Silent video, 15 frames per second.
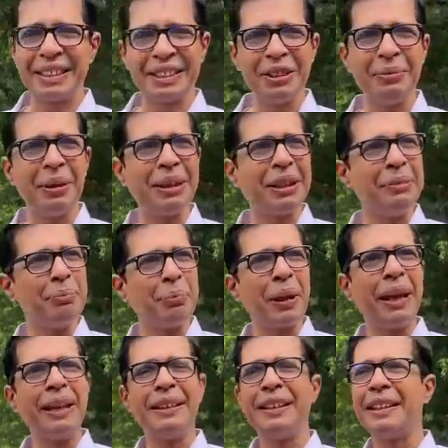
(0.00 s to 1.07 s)
achievement
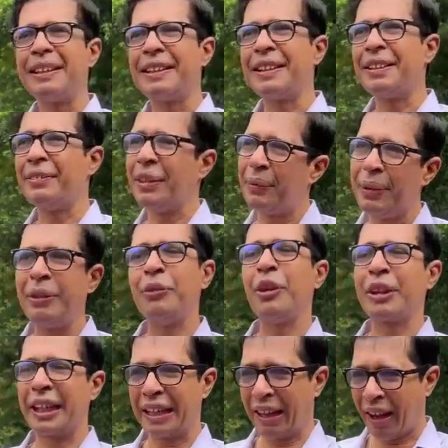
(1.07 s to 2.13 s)
implies that uh, we have been
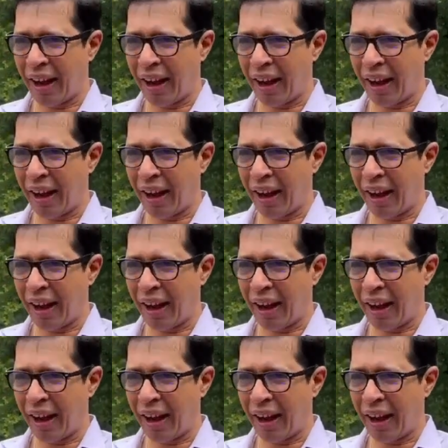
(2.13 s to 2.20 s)
working